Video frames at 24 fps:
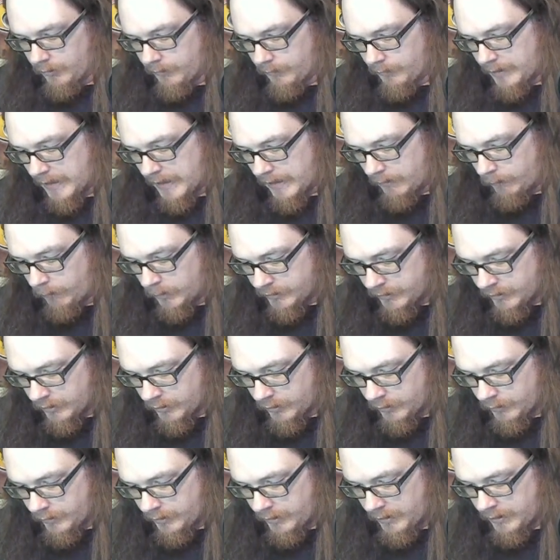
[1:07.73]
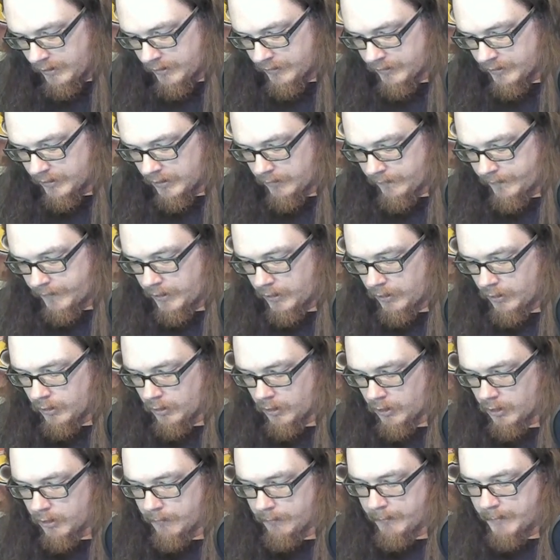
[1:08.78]
Now, what's included inside of here
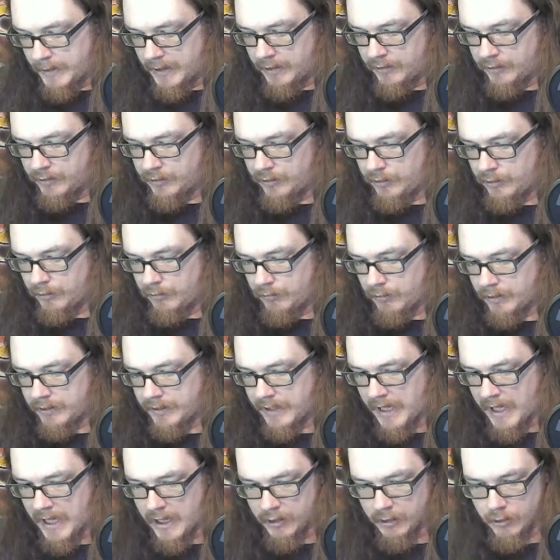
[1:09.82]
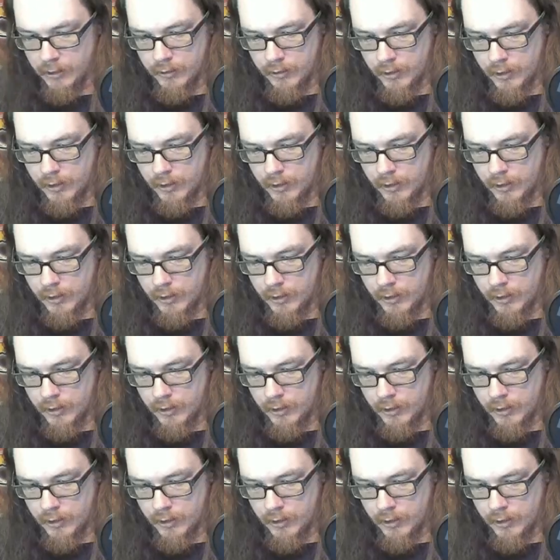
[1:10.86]
are MetaZoo tarot